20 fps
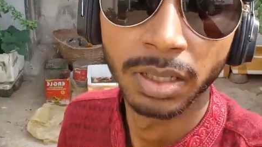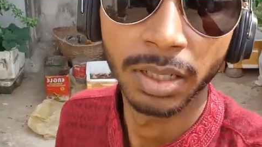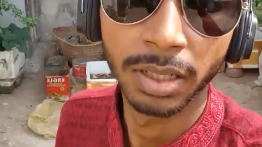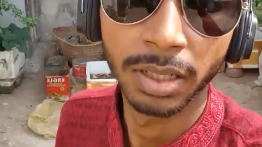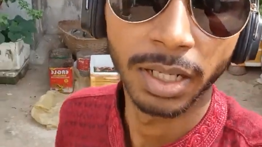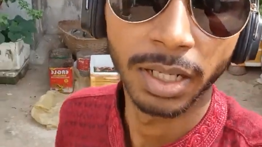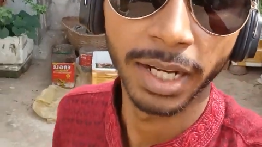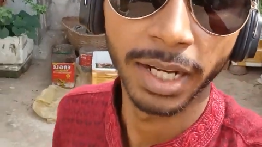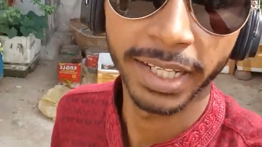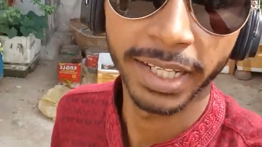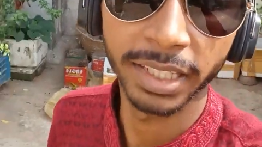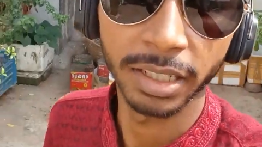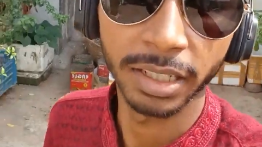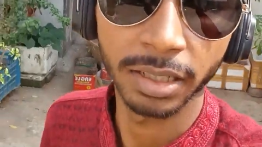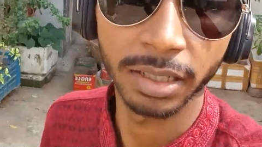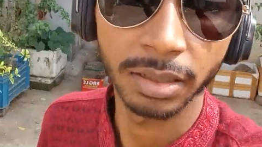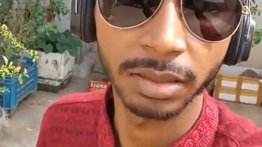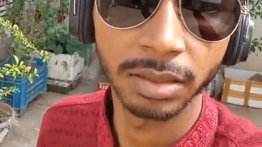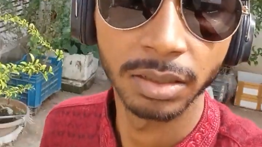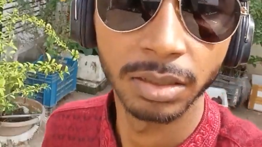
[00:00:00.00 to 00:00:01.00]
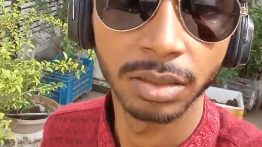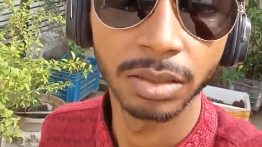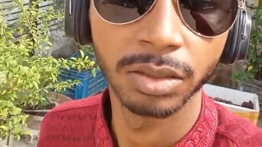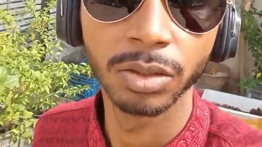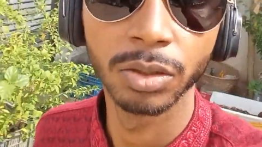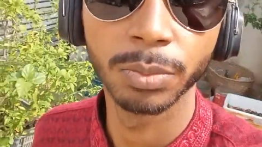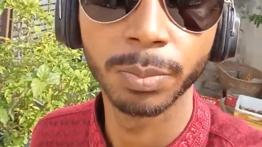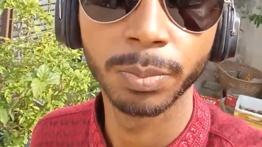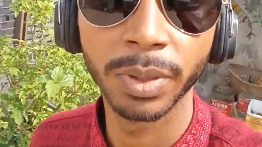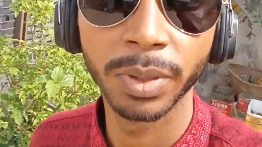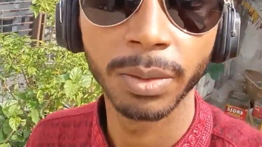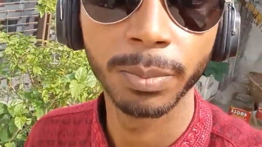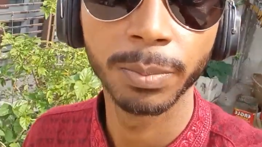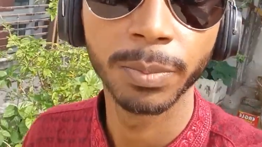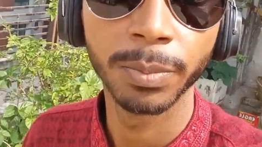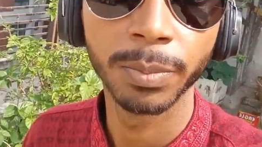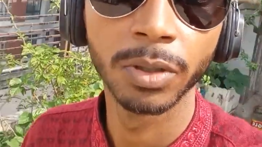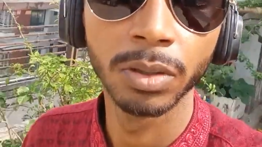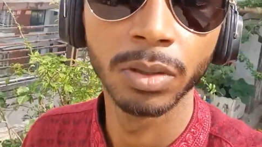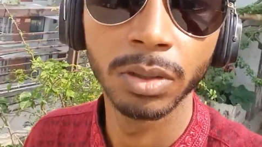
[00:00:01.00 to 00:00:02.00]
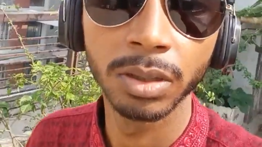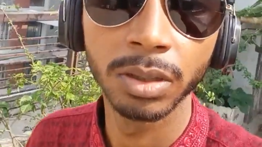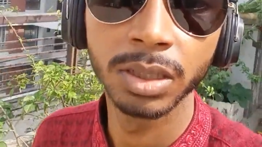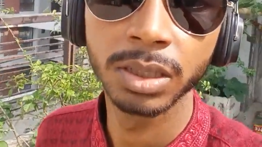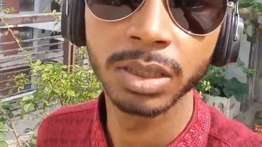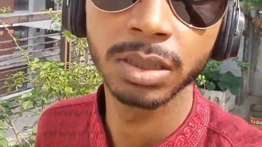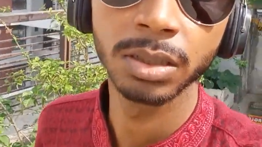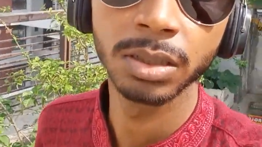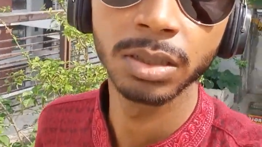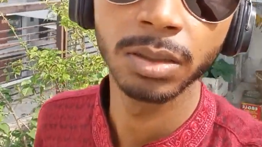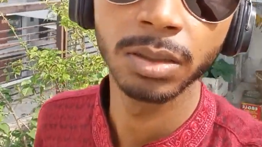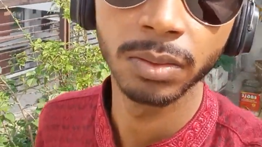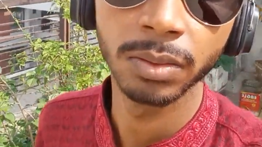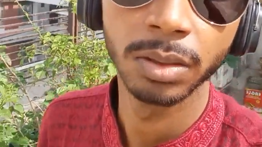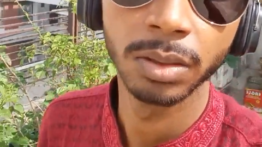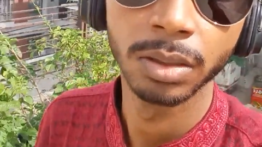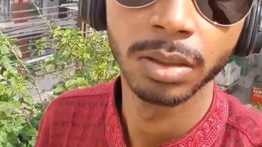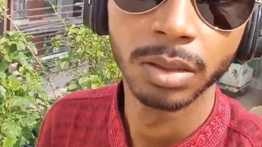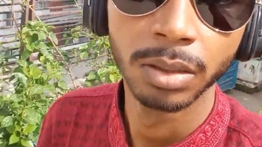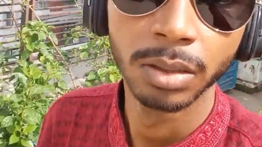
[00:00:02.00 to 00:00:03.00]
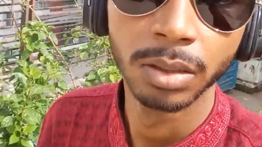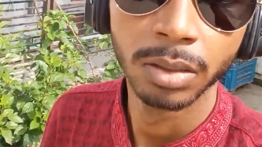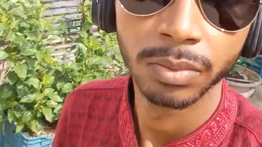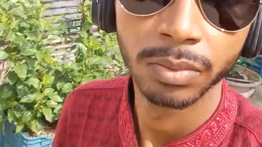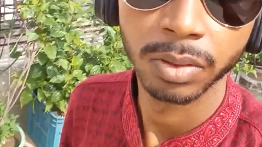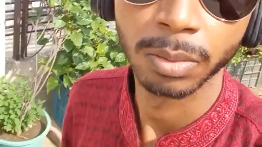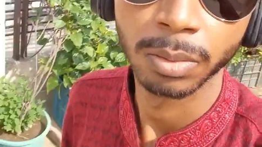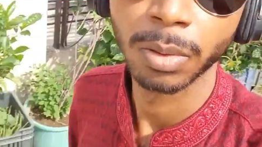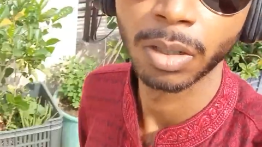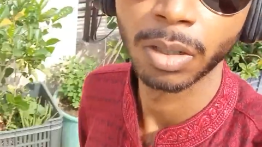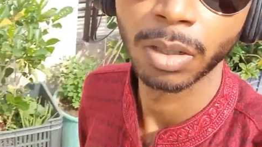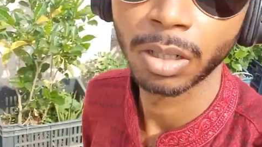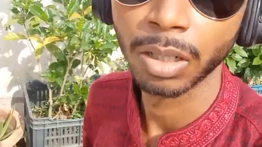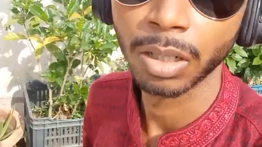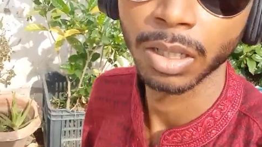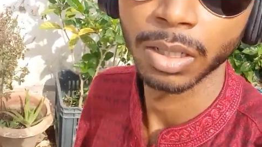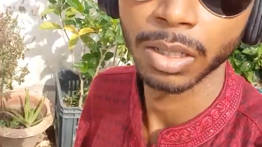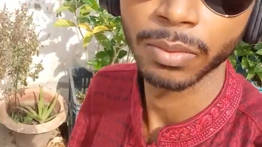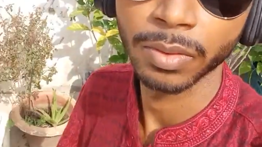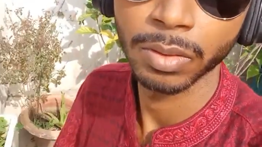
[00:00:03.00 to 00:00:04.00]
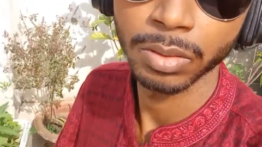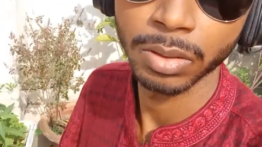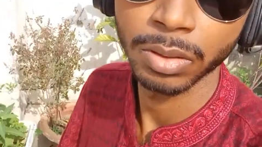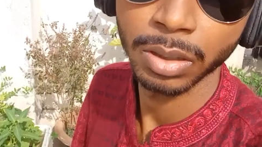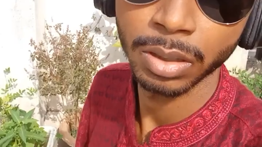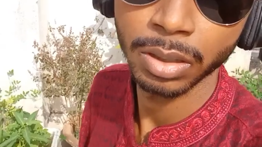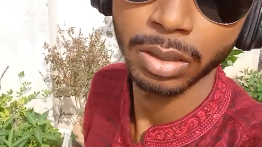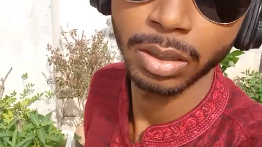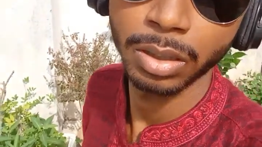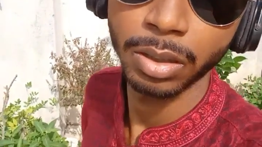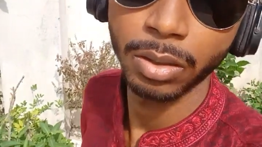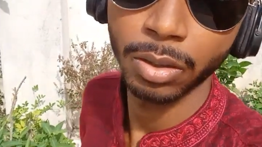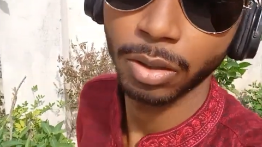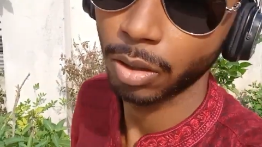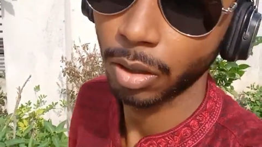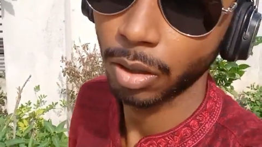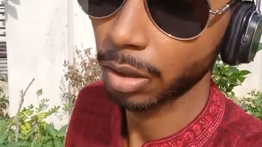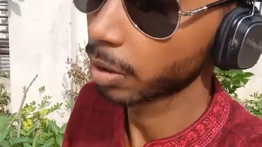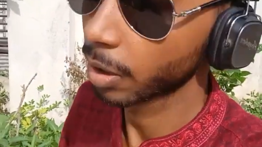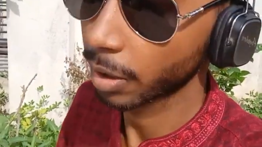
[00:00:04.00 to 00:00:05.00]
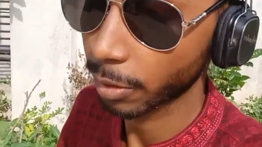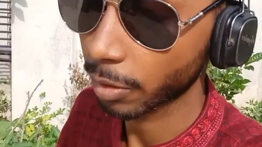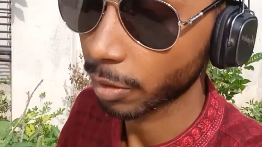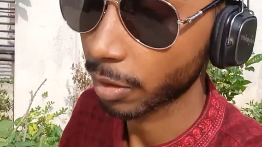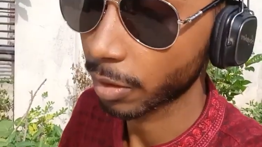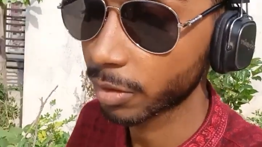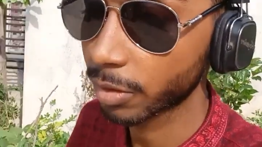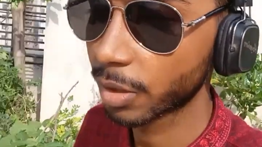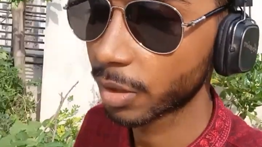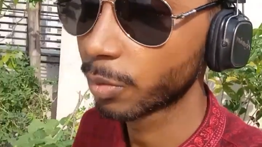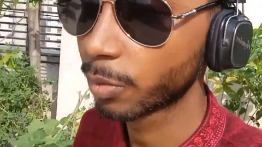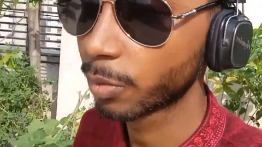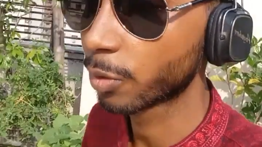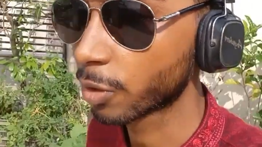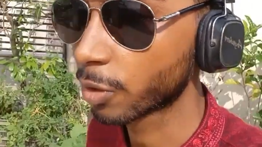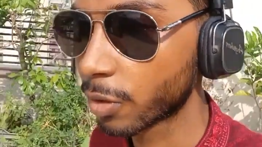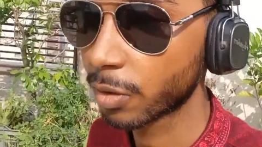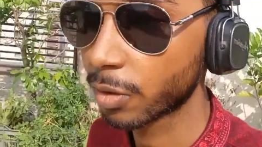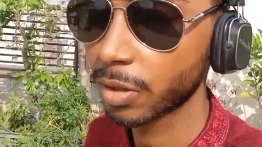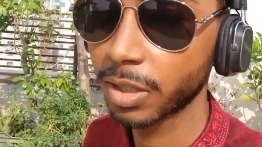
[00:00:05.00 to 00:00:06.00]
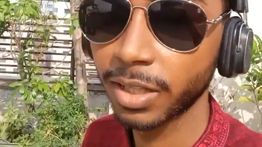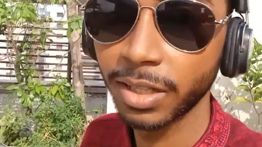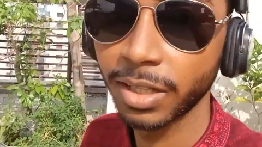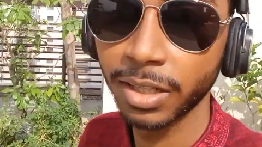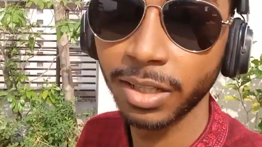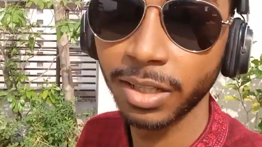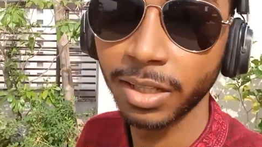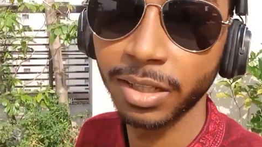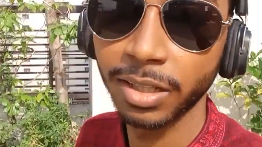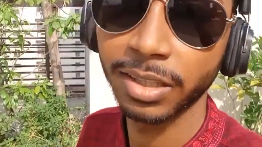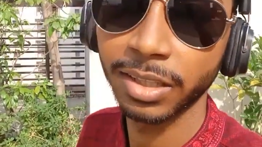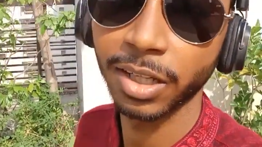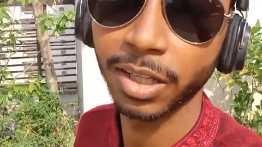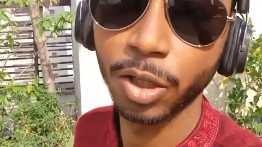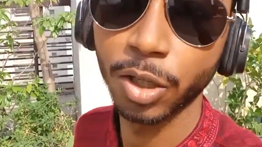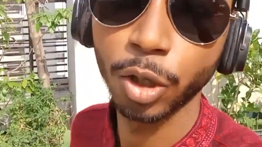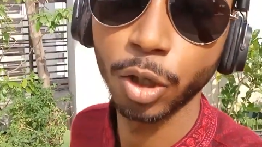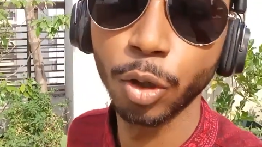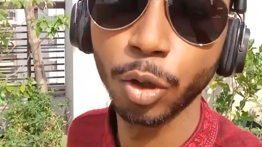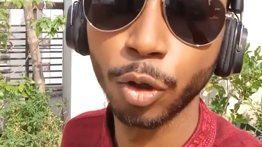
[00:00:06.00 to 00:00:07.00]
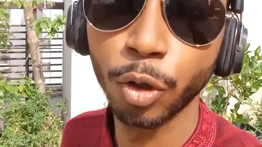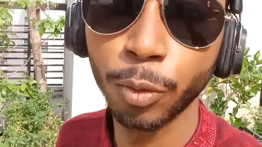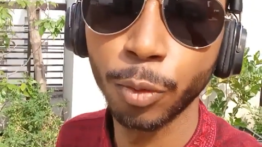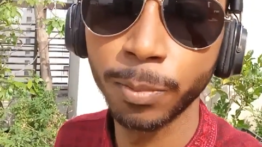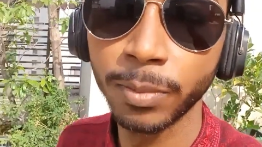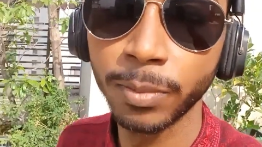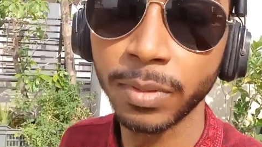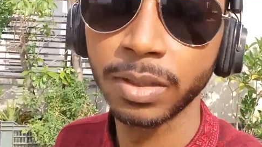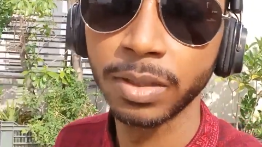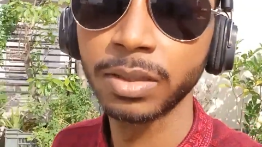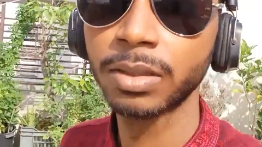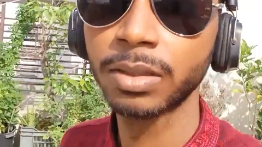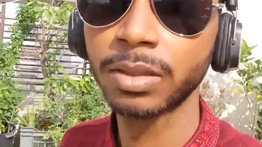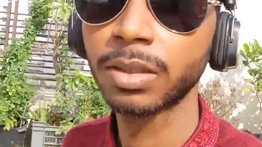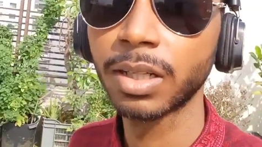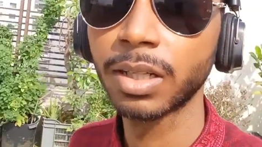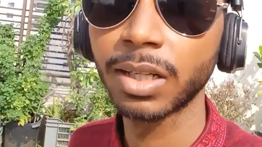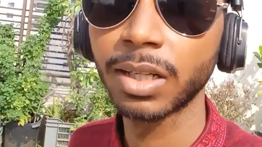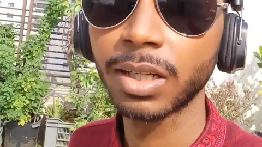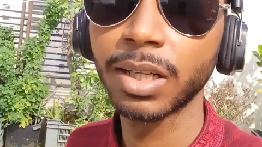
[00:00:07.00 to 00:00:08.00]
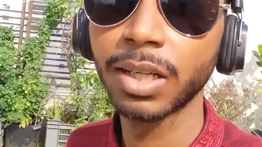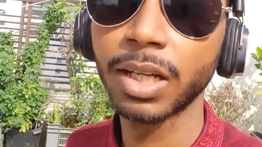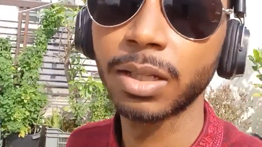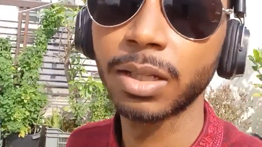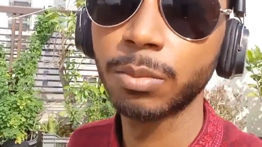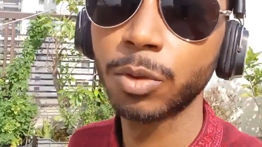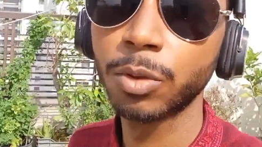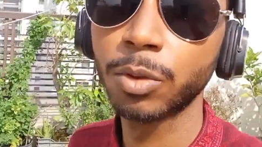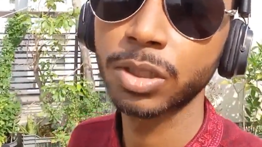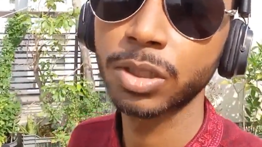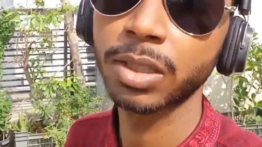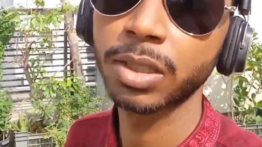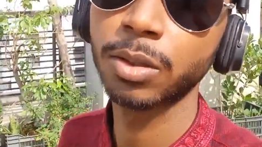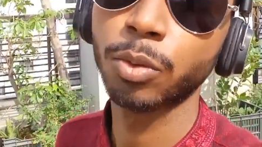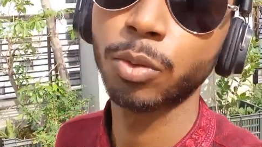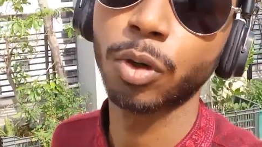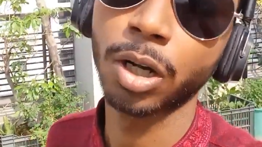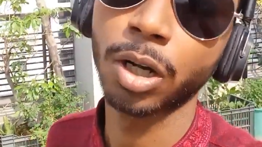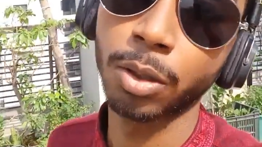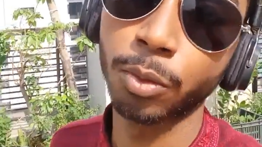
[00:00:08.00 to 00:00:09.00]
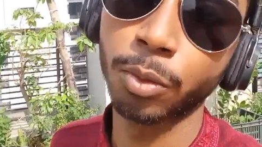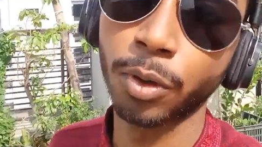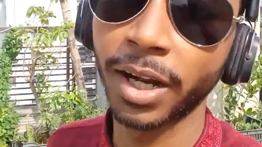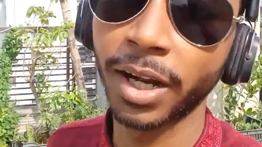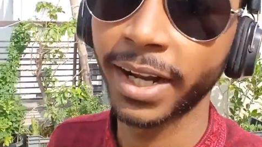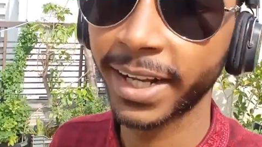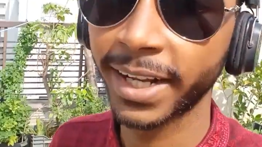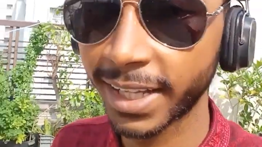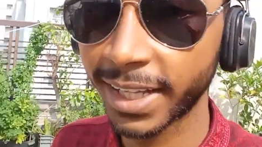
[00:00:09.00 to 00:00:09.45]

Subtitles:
Hi there, good peoples from all around the world, the globe, and mostly worldwide.